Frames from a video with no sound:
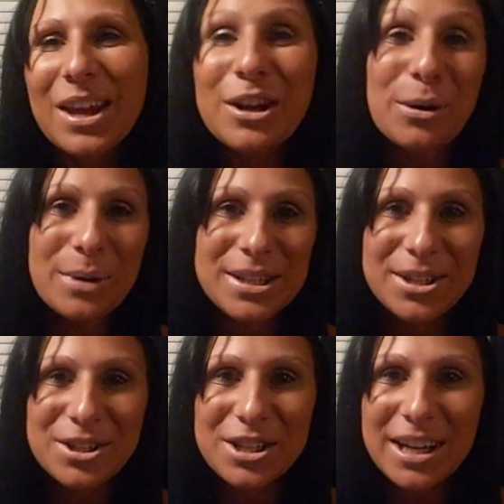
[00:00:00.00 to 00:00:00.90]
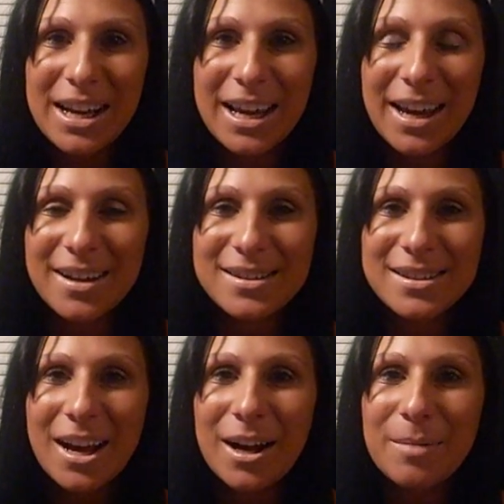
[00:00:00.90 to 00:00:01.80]
you know, research it, I guess.
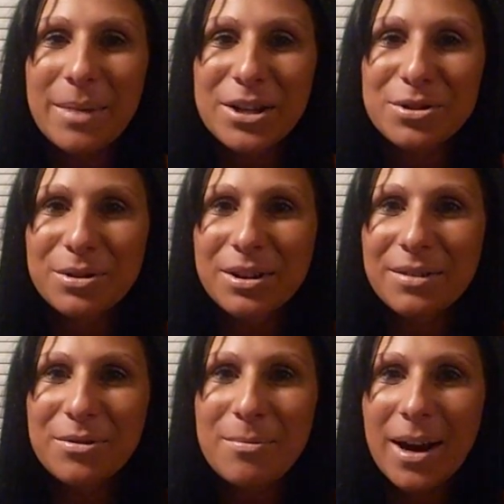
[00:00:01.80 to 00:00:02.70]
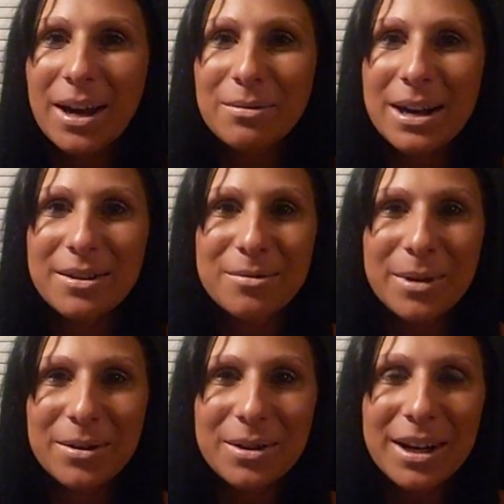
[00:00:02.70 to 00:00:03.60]
Make sure if you buy regular
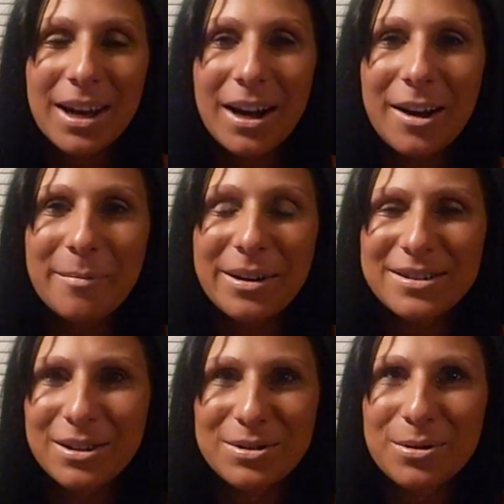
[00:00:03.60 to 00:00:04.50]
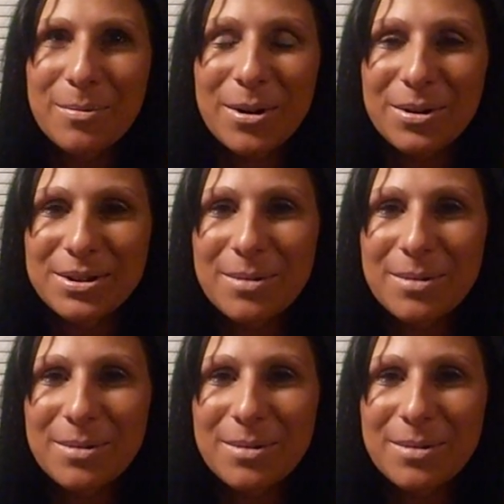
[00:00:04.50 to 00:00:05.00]
milk and it's not soy milk or